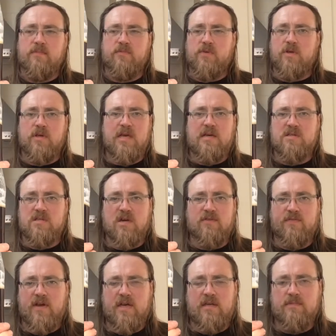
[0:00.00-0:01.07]
If you can get
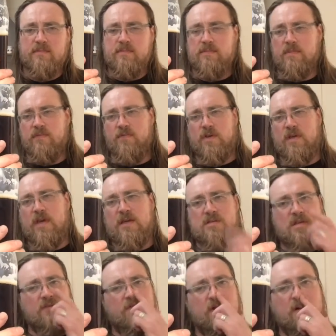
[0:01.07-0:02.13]
yourself a
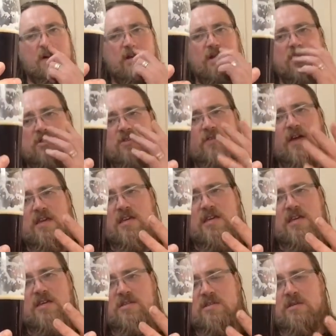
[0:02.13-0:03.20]
nice KVEIK
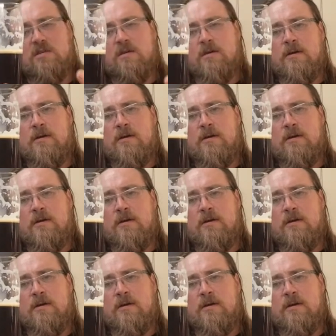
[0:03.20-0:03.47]
yeast,